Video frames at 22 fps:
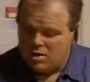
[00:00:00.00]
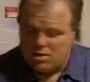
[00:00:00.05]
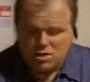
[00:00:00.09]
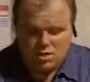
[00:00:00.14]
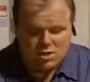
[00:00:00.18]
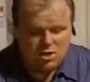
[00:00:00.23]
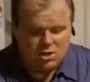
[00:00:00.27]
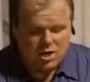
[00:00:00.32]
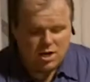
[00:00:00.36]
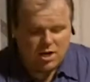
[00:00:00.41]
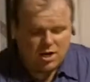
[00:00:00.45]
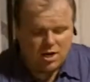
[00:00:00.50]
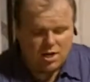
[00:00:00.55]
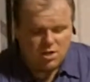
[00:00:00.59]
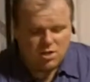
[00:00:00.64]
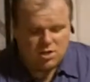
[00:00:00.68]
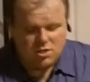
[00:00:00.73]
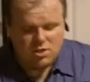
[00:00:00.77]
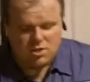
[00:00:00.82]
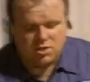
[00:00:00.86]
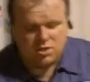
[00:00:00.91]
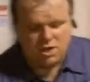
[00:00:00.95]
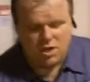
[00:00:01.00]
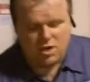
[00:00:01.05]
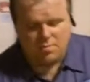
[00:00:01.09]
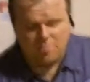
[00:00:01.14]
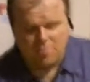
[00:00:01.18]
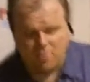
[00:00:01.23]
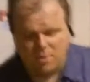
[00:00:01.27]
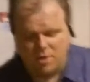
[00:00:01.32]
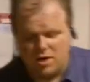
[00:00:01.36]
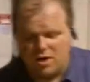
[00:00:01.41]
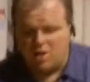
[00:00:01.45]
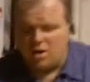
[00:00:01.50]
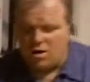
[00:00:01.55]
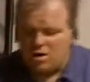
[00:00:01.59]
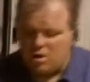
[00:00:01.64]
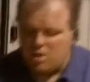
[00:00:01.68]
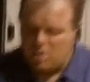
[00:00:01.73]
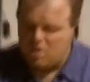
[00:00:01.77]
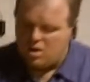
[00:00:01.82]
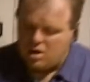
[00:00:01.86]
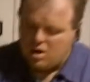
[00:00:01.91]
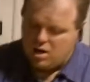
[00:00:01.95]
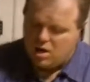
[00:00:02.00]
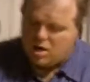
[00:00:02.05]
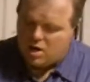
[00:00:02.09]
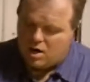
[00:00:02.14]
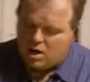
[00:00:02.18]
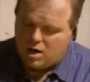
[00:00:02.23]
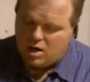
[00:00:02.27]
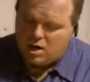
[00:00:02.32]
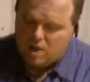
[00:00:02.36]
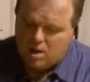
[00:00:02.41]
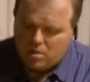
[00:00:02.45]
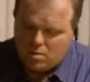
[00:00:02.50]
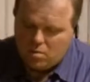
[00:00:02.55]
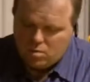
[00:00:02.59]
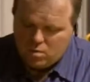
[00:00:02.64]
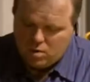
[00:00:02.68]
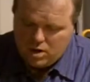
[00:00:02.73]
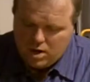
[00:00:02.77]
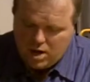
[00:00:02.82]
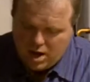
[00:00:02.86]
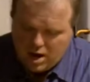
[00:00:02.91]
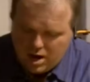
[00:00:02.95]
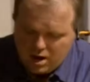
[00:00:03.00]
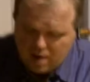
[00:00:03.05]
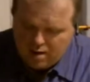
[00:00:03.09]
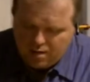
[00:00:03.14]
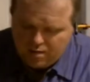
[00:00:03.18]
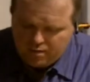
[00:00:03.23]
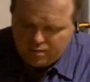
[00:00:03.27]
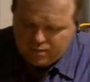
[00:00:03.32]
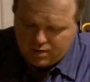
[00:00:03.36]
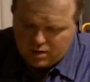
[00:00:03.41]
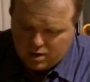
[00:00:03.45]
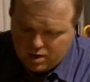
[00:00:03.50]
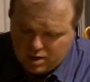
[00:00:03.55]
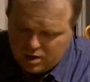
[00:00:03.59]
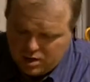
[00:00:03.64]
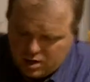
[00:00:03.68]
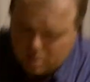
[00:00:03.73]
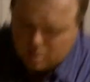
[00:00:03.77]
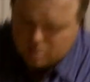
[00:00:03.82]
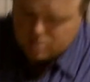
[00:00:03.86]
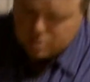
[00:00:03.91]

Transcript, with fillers: Just like in this example here, uh, we have uh,